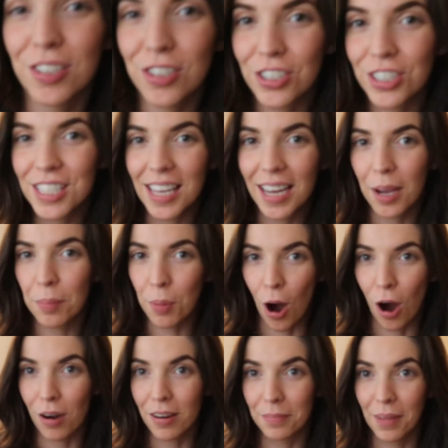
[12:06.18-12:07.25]
is just like a
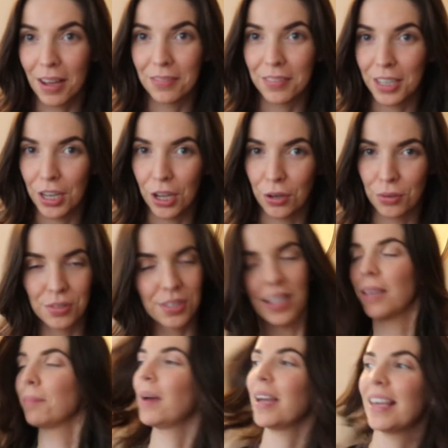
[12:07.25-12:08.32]
part of my videos.
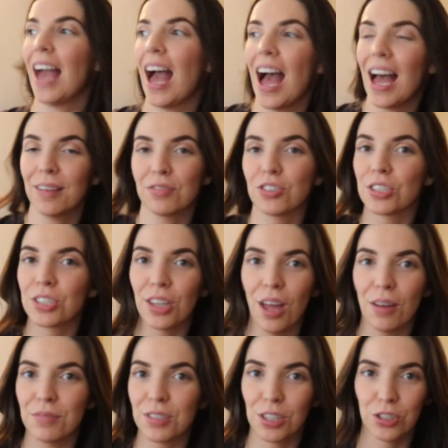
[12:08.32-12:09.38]
Like, my cat just
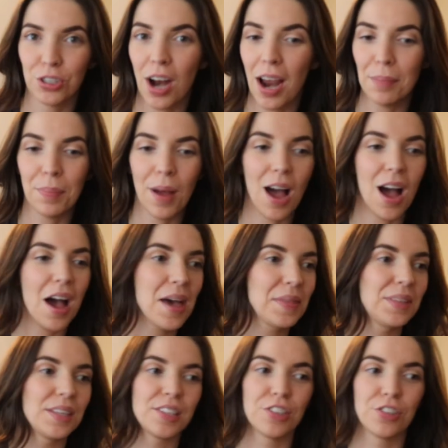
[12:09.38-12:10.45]
loves the
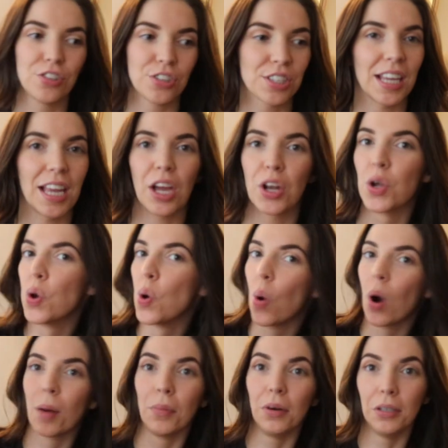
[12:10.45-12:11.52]
tripod. This is just like a
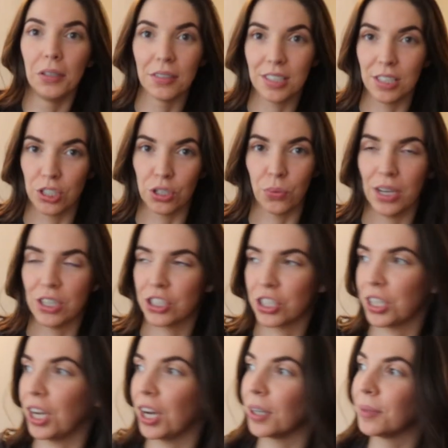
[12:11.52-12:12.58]
normal
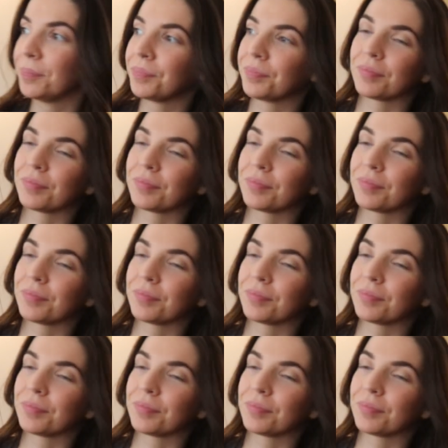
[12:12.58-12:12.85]
situation here.